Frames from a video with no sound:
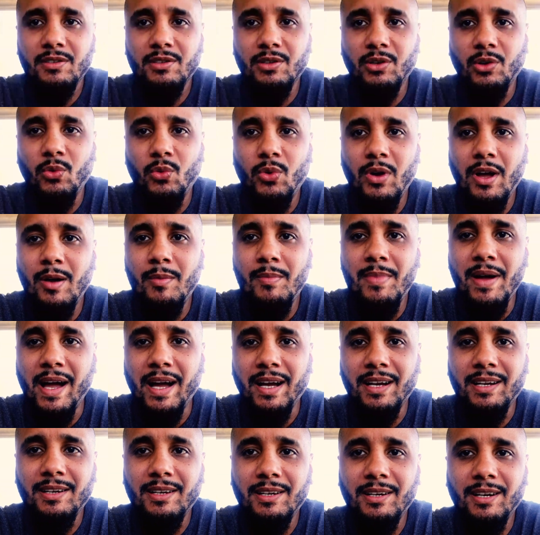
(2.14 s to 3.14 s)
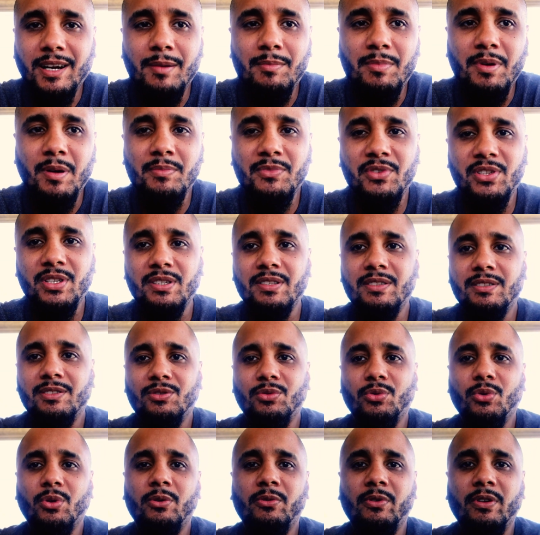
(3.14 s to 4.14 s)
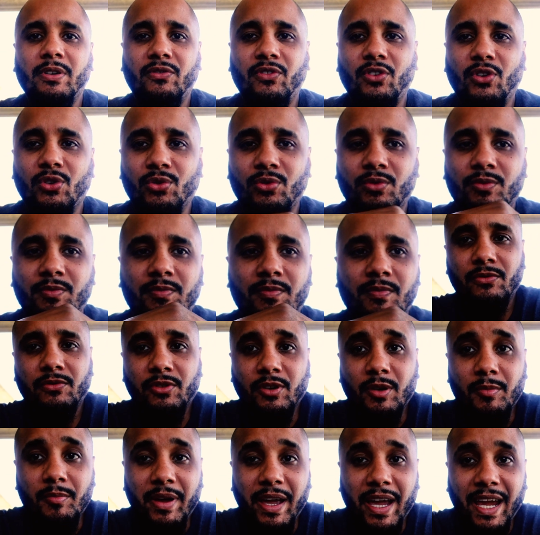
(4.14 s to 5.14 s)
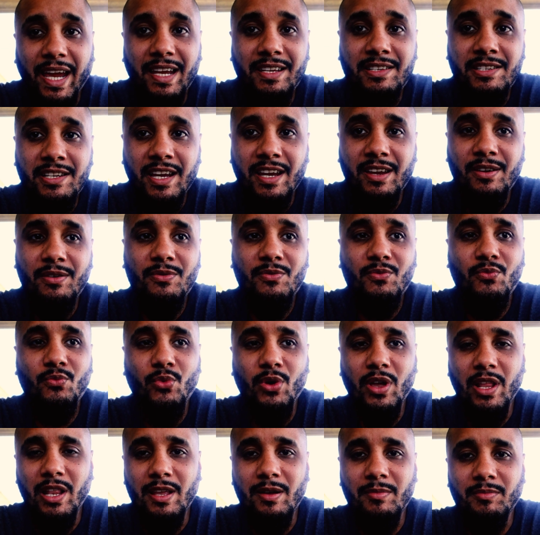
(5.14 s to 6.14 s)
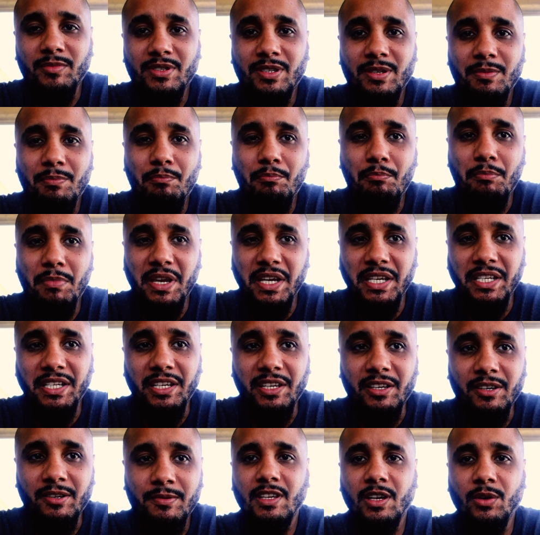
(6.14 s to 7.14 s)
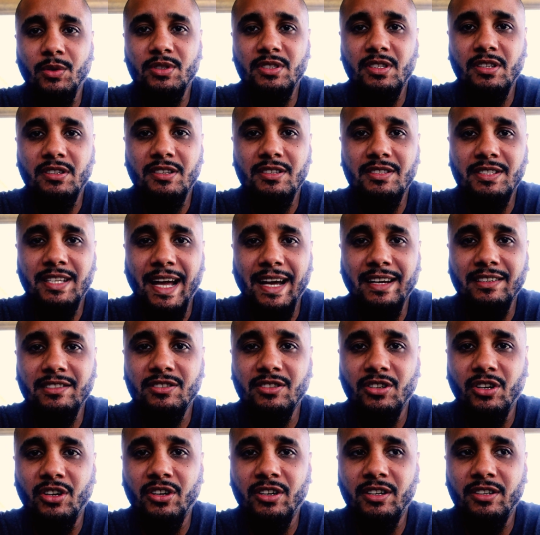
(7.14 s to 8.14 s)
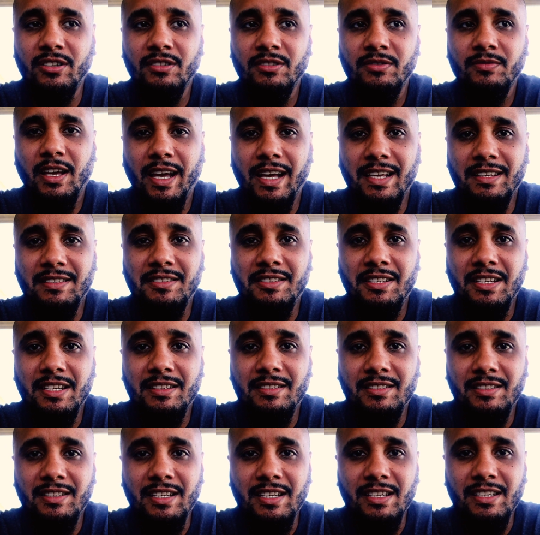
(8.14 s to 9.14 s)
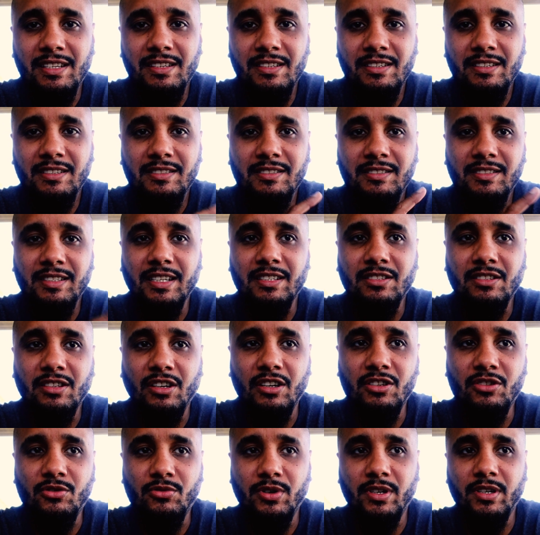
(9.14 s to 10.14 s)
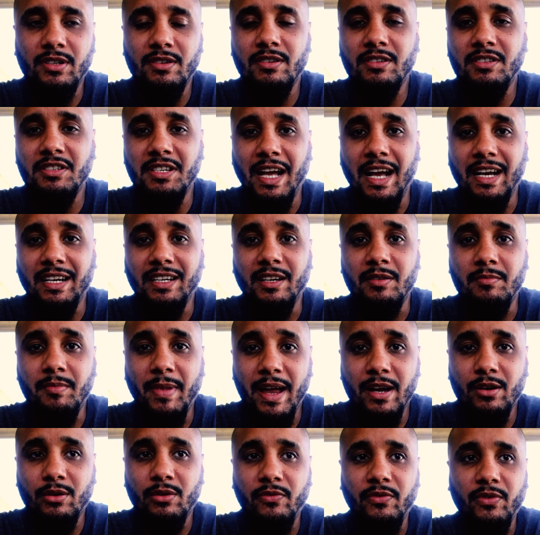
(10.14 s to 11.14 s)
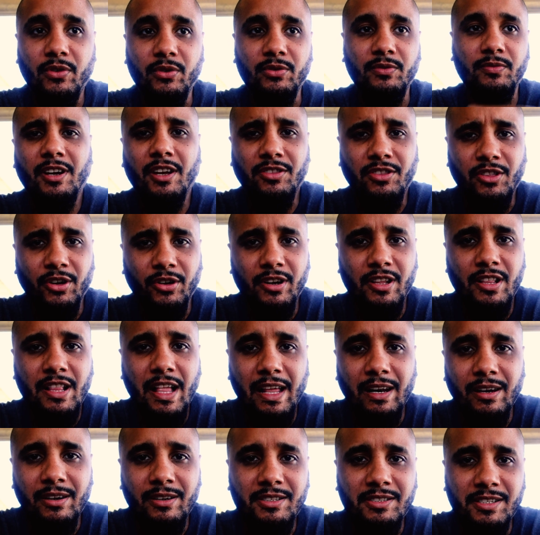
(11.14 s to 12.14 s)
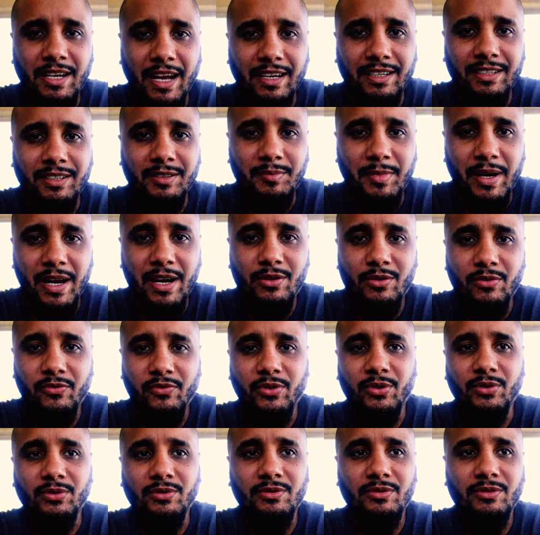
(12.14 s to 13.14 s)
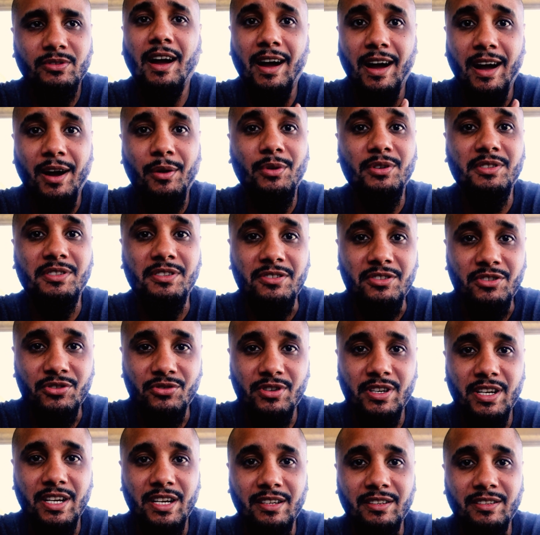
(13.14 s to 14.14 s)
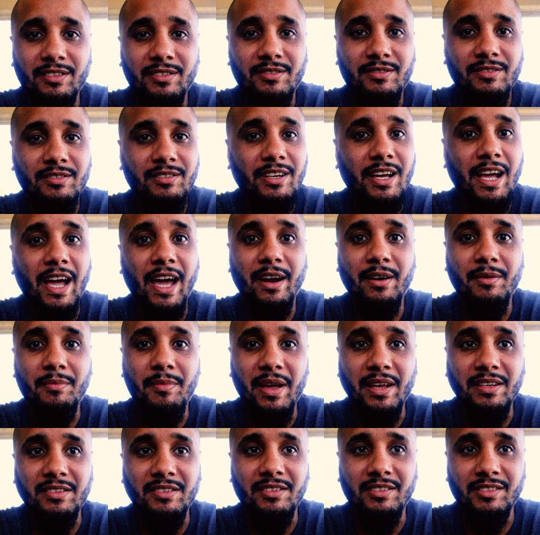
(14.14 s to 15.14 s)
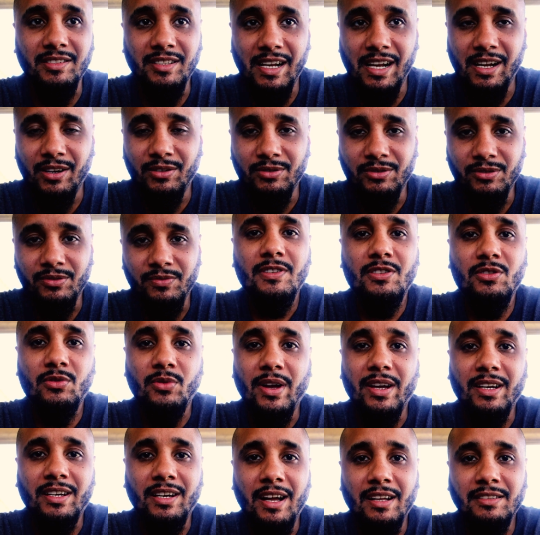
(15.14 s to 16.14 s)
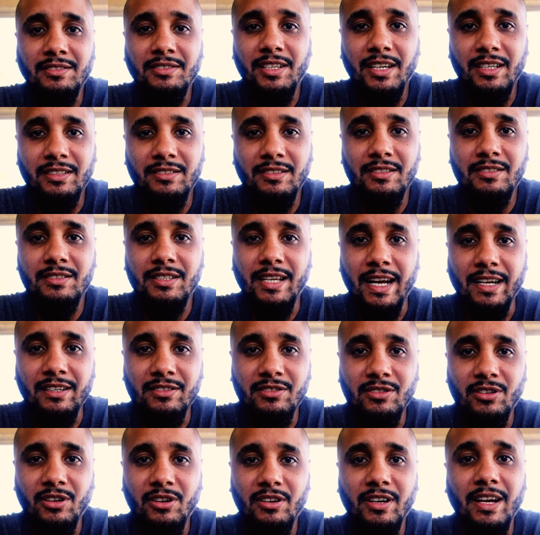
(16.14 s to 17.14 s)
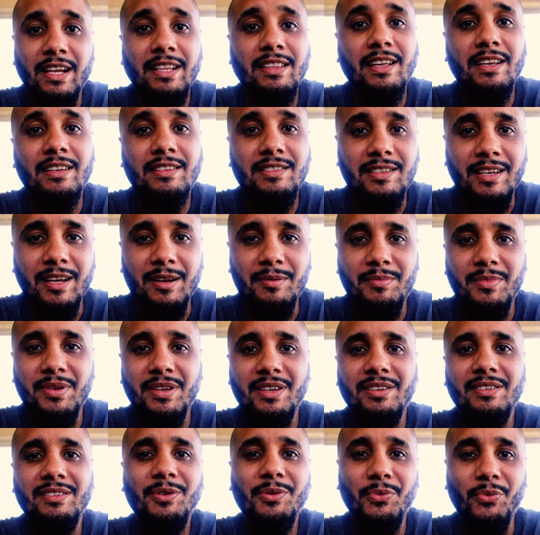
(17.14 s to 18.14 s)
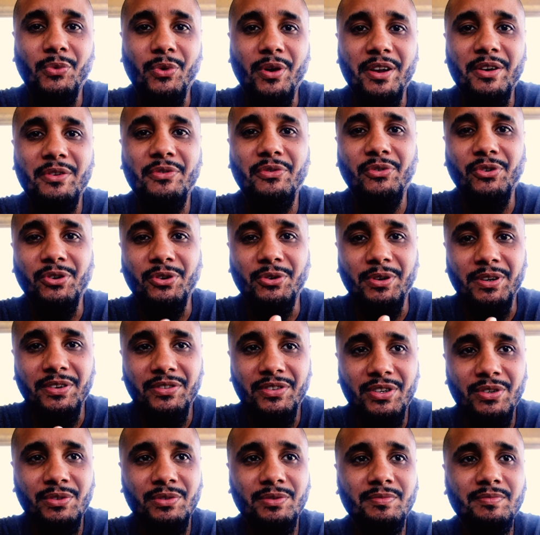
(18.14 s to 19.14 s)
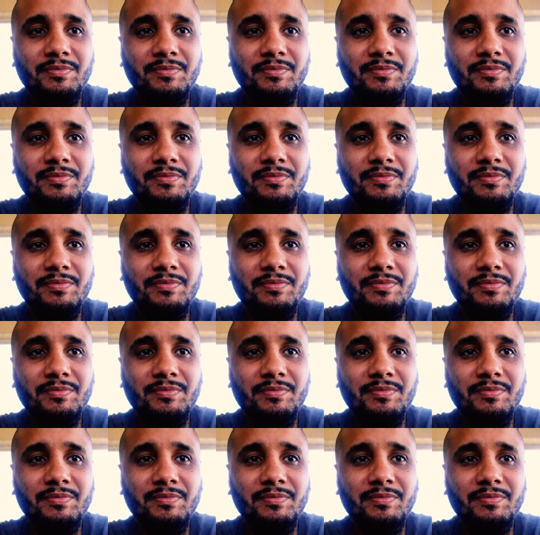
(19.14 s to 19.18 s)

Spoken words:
So a while back, I bumped into a review from AJ Williams Media. It was on the Takstar SGC-600 shotgun microphone, a $30 shotgun microphone. I was intrigued. It had amazing sound. So I contacted Takstar and they sent me one for review.